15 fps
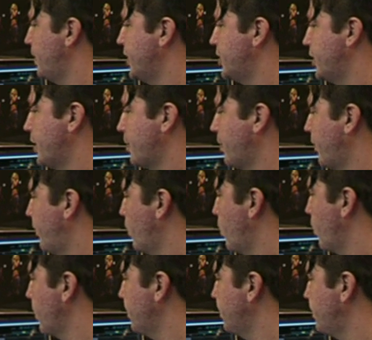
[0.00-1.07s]
mentioning
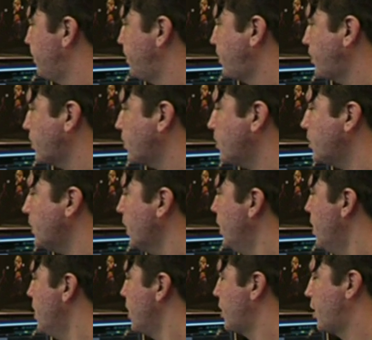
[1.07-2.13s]
before,
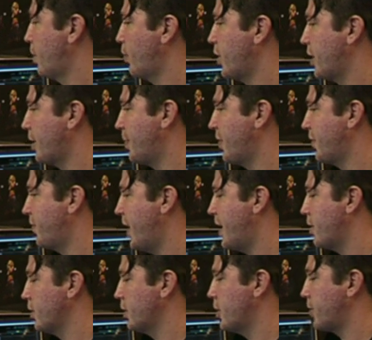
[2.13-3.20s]
you can bring up your
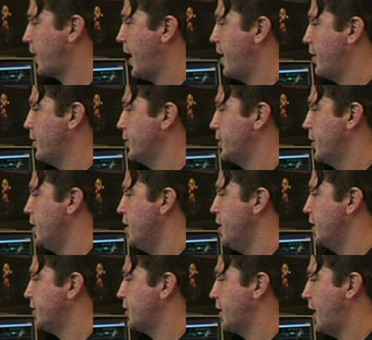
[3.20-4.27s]
fader locators,
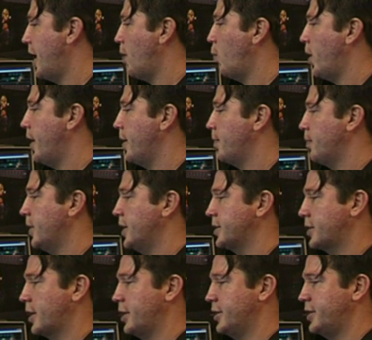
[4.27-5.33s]
so that way it's
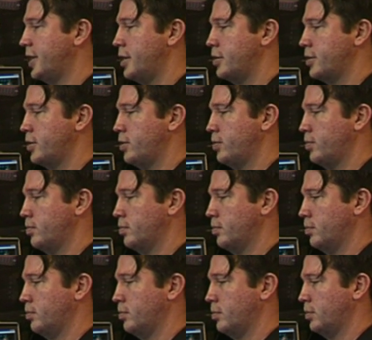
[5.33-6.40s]
going to tell you
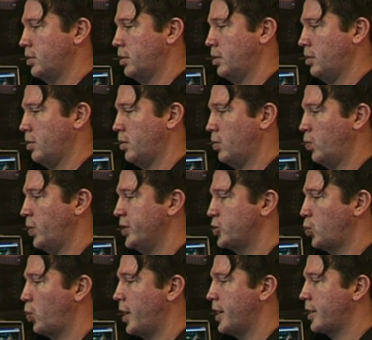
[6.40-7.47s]

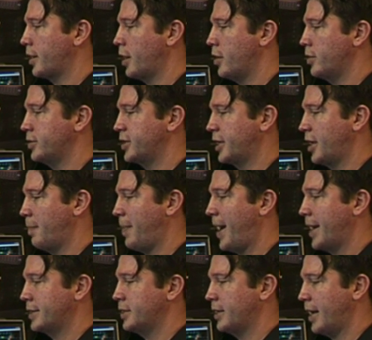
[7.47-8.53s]
which way to go to get
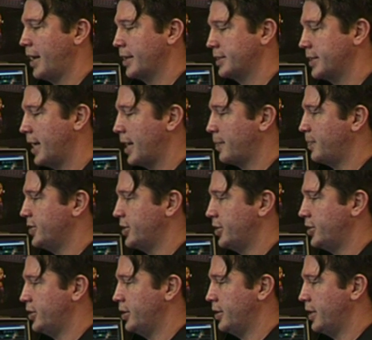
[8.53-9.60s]
back to that exact
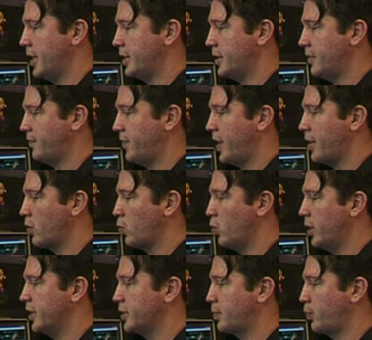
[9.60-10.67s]
position that the fader
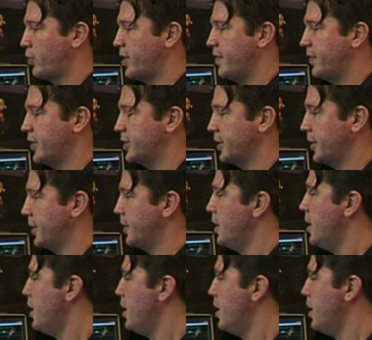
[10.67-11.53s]
was previously.